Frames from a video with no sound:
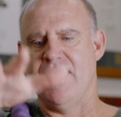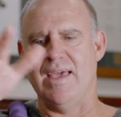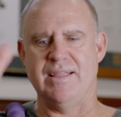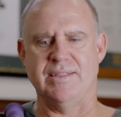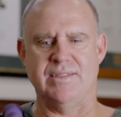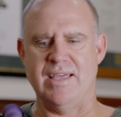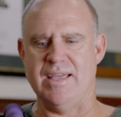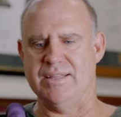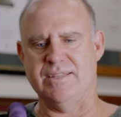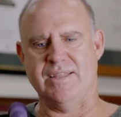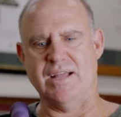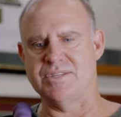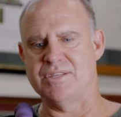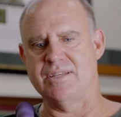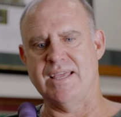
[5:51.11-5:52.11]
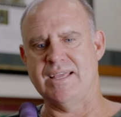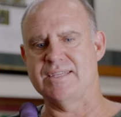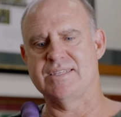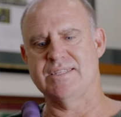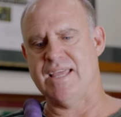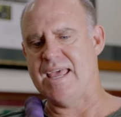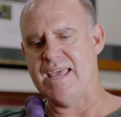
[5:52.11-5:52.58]
It doesn't
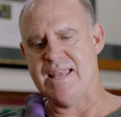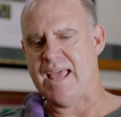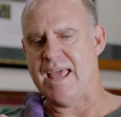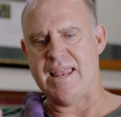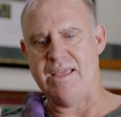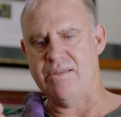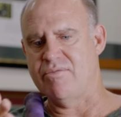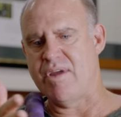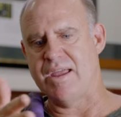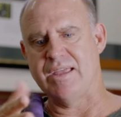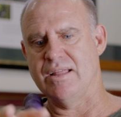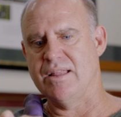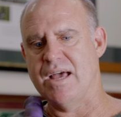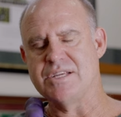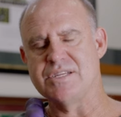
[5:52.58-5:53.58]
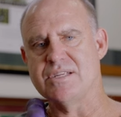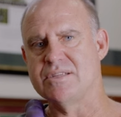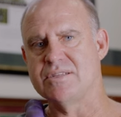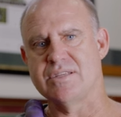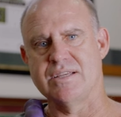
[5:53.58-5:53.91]
exceed any regulations.